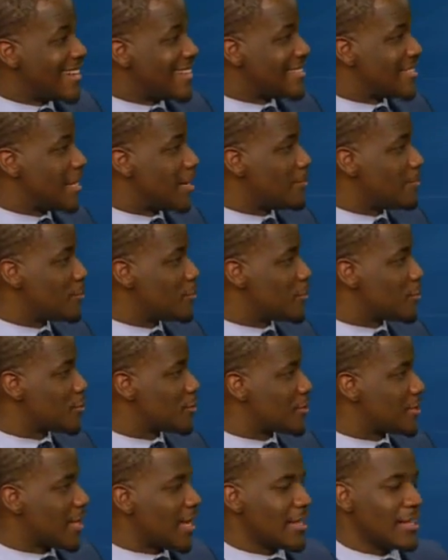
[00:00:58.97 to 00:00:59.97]

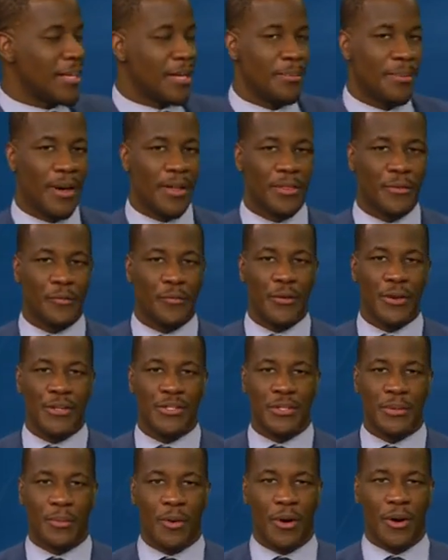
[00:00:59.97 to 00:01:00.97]
Temperatures slightly above the
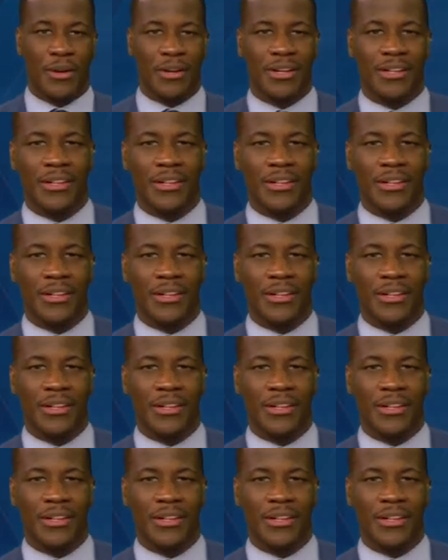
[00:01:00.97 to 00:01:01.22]
freezing mark.